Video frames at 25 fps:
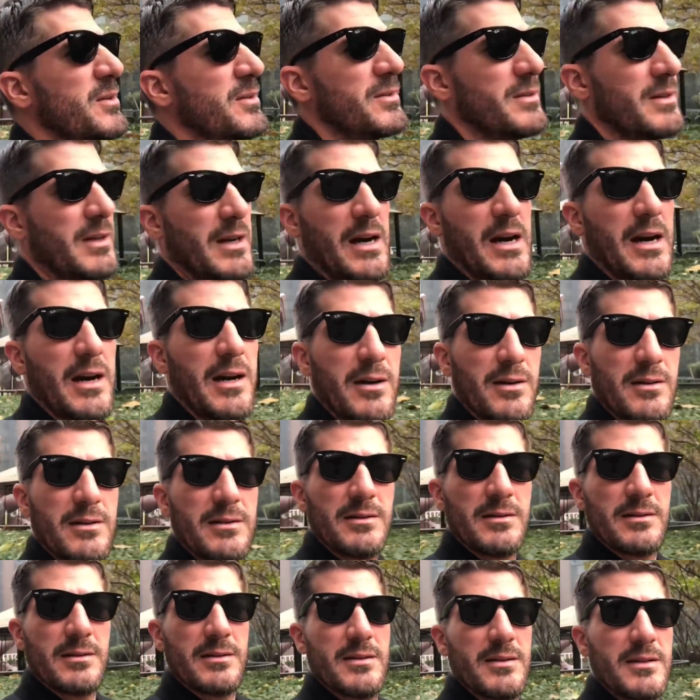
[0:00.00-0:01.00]
Wow,
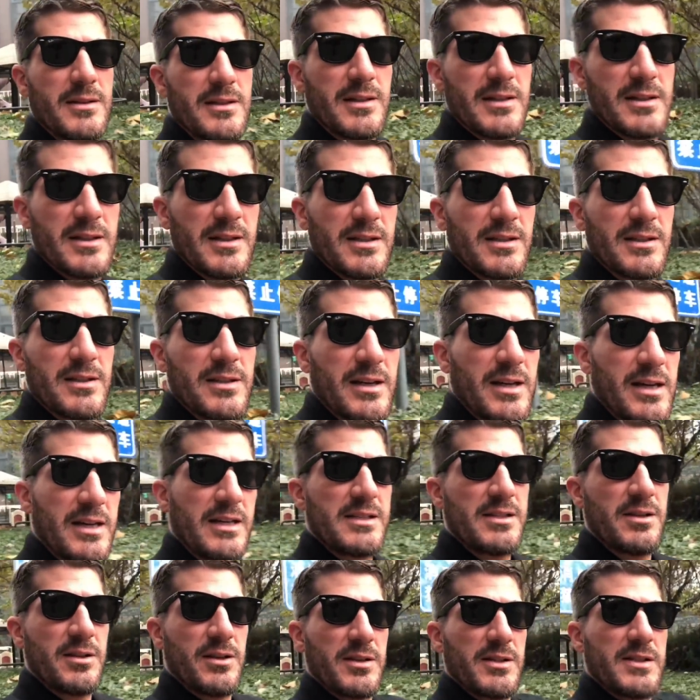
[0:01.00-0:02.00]

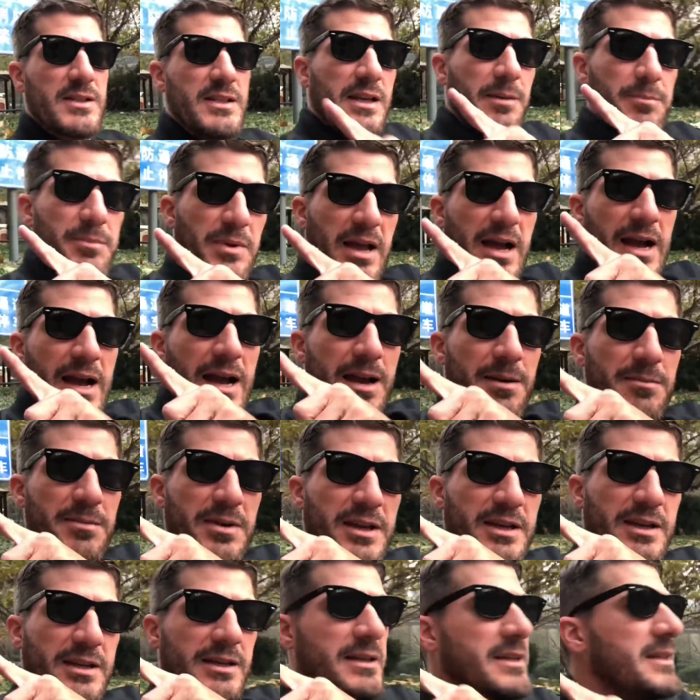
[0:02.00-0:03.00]
crazy, you can see it behind
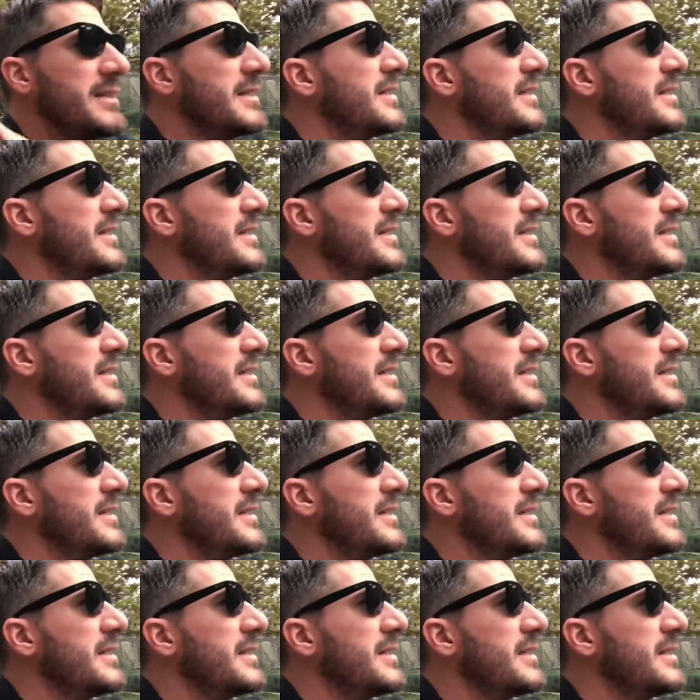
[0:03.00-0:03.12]
me.